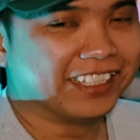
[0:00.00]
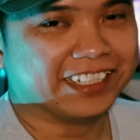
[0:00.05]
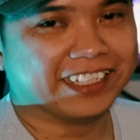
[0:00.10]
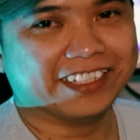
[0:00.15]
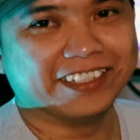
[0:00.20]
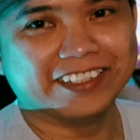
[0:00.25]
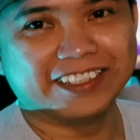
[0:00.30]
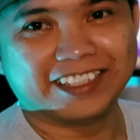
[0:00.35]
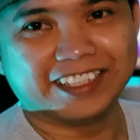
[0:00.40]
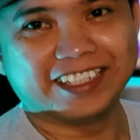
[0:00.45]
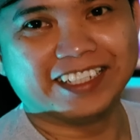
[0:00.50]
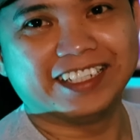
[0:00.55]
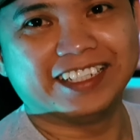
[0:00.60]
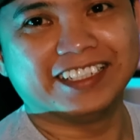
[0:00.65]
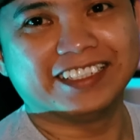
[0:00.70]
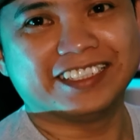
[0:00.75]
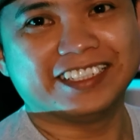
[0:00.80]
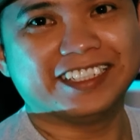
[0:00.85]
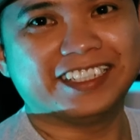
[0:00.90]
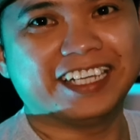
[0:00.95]
Good thing
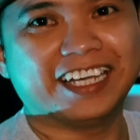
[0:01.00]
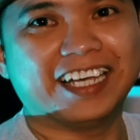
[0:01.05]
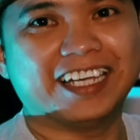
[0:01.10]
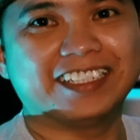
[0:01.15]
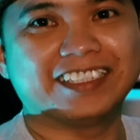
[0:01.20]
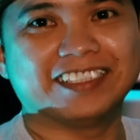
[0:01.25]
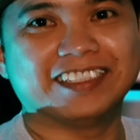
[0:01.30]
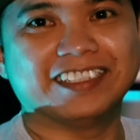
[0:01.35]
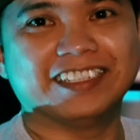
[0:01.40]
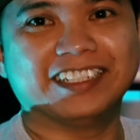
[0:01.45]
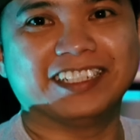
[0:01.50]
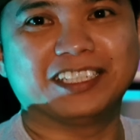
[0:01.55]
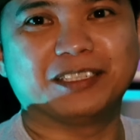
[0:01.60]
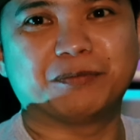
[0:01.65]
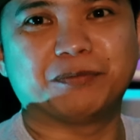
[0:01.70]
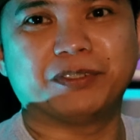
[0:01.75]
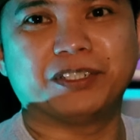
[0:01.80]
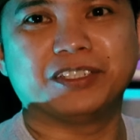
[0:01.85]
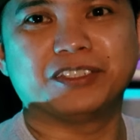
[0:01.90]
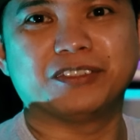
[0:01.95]
is it has an
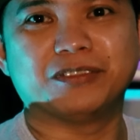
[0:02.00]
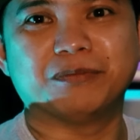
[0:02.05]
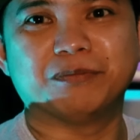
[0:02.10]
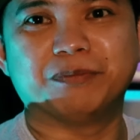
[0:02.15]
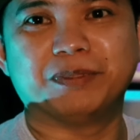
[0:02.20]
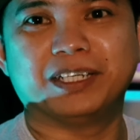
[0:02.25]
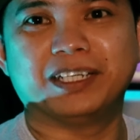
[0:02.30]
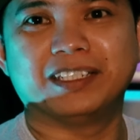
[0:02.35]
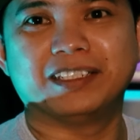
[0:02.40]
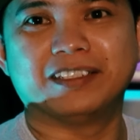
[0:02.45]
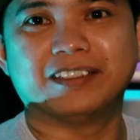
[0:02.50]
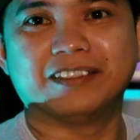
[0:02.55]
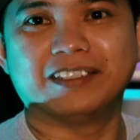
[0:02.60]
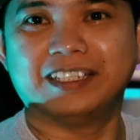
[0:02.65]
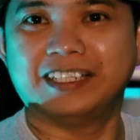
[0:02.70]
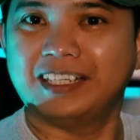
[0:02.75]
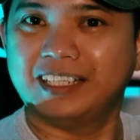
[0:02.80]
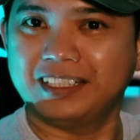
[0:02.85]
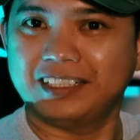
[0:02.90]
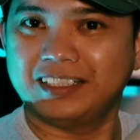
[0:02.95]
expression pedal
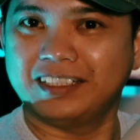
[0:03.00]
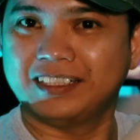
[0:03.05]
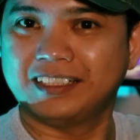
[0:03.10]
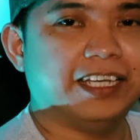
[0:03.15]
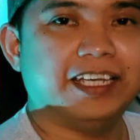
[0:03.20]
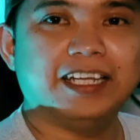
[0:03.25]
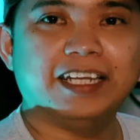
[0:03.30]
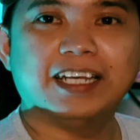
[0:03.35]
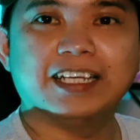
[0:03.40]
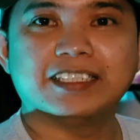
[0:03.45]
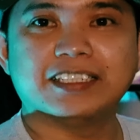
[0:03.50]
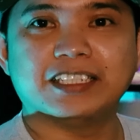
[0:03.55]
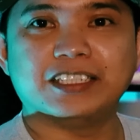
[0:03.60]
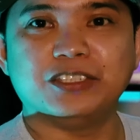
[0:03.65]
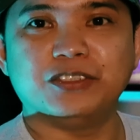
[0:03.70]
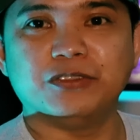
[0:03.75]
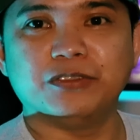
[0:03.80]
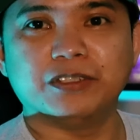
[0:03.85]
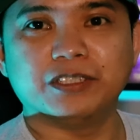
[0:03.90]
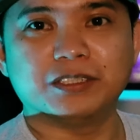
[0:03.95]
in it. It has a
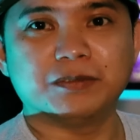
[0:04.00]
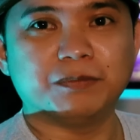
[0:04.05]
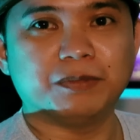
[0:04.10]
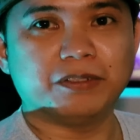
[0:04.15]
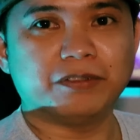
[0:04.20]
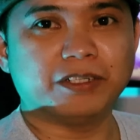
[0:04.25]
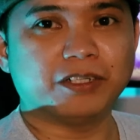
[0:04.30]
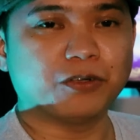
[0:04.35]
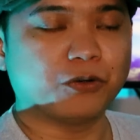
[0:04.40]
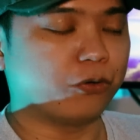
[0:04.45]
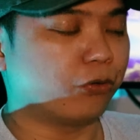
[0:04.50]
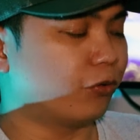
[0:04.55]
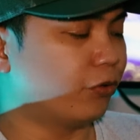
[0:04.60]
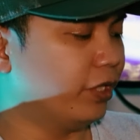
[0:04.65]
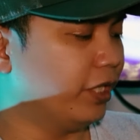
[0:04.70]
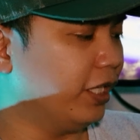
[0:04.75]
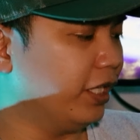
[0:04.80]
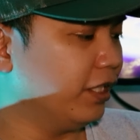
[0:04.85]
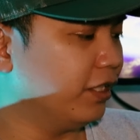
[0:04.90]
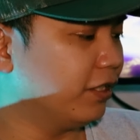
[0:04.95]
USB
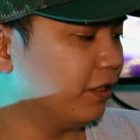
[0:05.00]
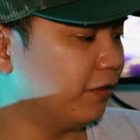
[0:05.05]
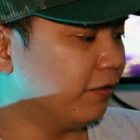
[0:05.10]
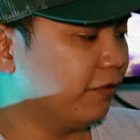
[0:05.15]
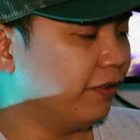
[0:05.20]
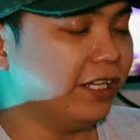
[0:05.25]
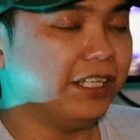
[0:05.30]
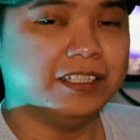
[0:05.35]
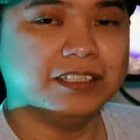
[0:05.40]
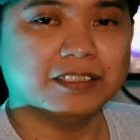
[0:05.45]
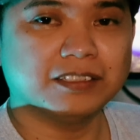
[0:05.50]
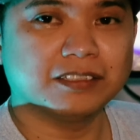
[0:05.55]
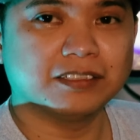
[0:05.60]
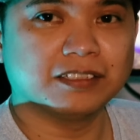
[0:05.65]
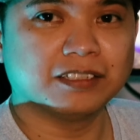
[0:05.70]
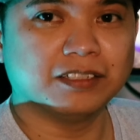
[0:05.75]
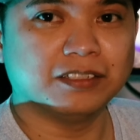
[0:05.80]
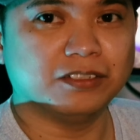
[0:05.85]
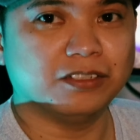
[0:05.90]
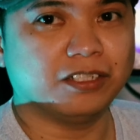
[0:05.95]
recording interface.
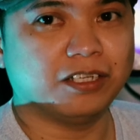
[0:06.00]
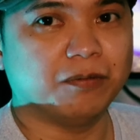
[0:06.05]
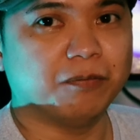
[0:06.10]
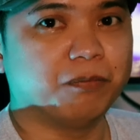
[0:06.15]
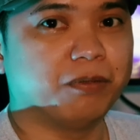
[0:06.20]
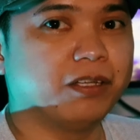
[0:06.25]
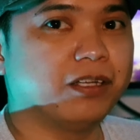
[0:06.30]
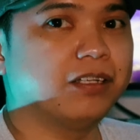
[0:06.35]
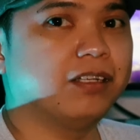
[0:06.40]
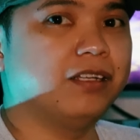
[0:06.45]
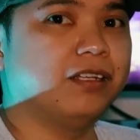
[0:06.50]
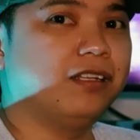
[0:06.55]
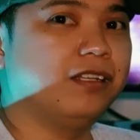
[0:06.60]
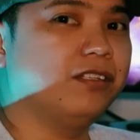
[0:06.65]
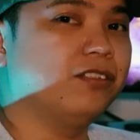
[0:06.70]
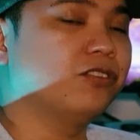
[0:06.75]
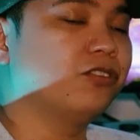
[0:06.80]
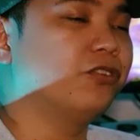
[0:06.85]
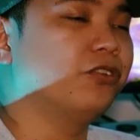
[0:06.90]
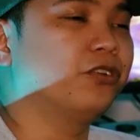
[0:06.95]
You can plug it
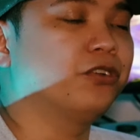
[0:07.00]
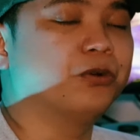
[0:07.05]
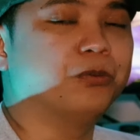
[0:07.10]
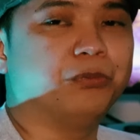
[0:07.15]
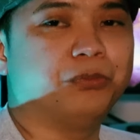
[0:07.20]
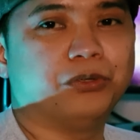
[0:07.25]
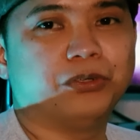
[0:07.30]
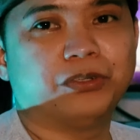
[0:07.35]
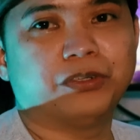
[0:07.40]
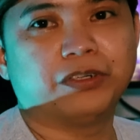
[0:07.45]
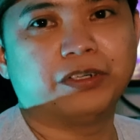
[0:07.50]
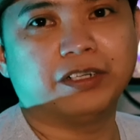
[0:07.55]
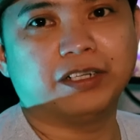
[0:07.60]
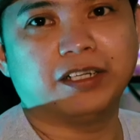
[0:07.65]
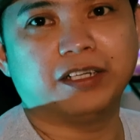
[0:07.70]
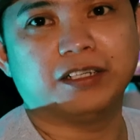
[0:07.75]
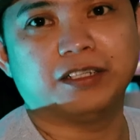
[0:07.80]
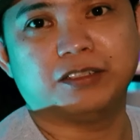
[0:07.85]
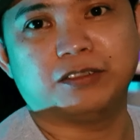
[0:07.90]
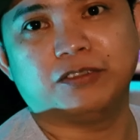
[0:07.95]
into your computer
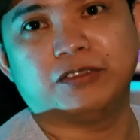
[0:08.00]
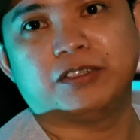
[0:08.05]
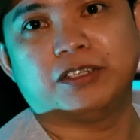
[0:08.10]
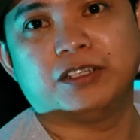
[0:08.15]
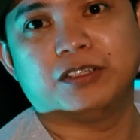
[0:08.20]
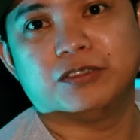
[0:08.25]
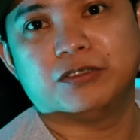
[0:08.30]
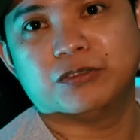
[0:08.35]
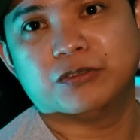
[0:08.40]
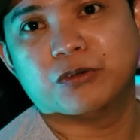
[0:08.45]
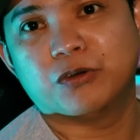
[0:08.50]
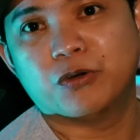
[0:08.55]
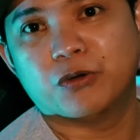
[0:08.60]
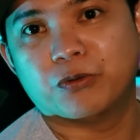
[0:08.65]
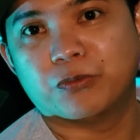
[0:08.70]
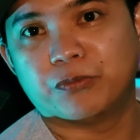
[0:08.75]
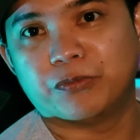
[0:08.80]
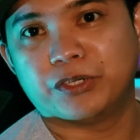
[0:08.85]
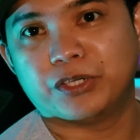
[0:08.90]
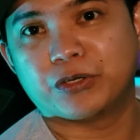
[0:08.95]
and you can do
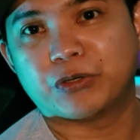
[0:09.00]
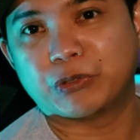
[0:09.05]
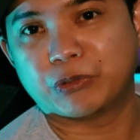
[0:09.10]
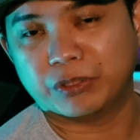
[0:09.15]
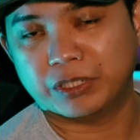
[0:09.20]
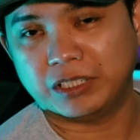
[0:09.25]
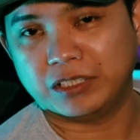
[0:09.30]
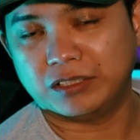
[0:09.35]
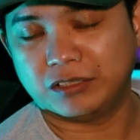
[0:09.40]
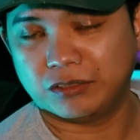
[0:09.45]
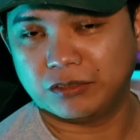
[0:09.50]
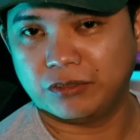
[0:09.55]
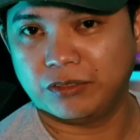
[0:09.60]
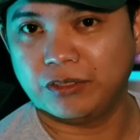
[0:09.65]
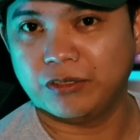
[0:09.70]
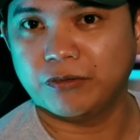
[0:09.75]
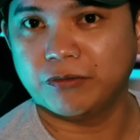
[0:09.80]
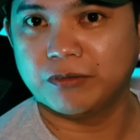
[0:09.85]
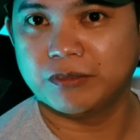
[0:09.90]
home recording studio.